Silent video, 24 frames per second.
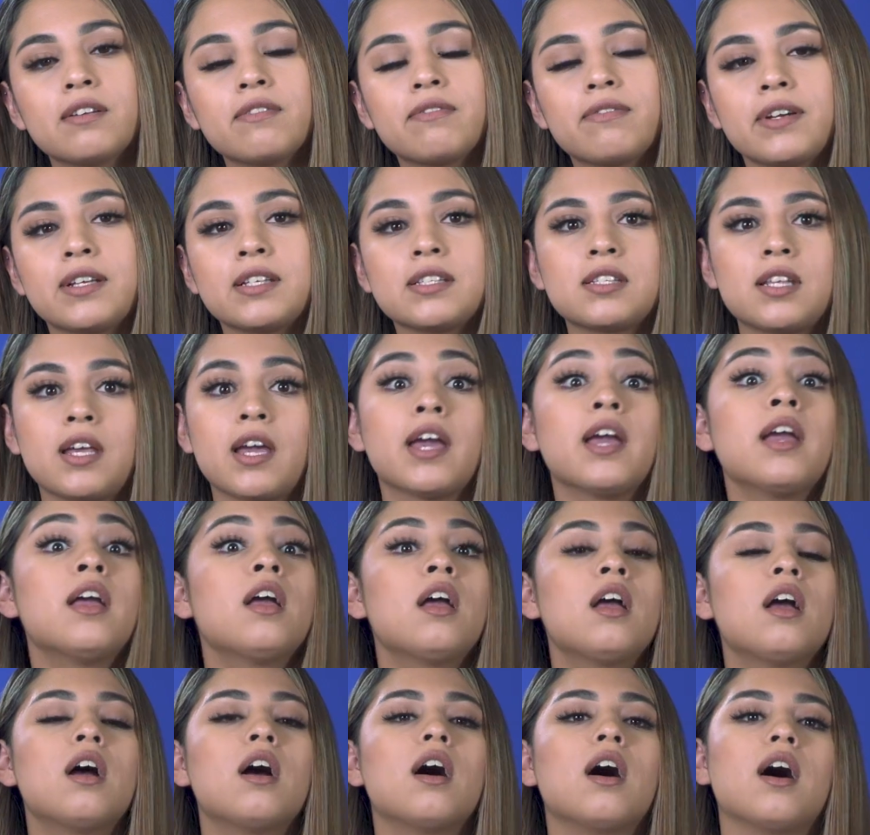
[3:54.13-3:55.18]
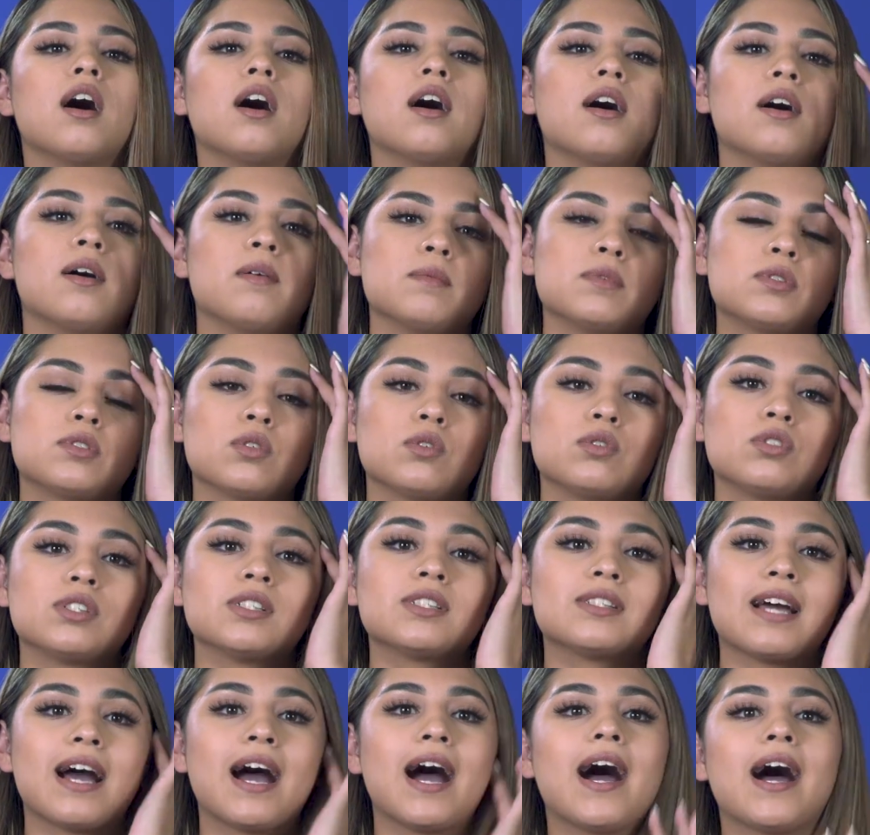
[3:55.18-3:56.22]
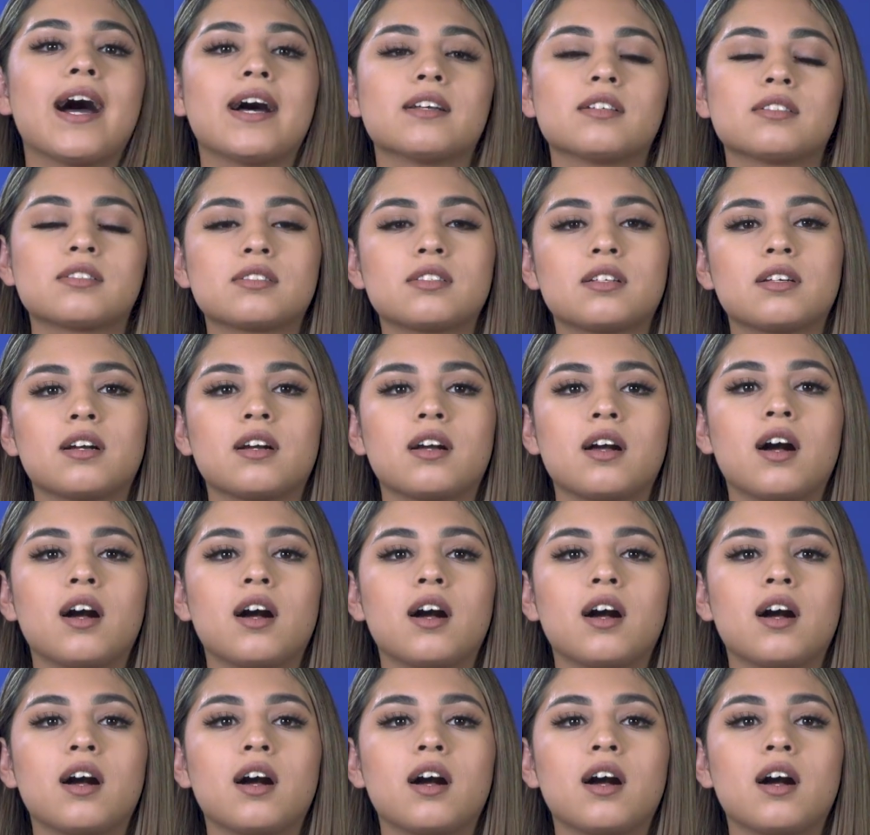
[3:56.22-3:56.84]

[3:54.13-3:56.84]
if I say. So just ask.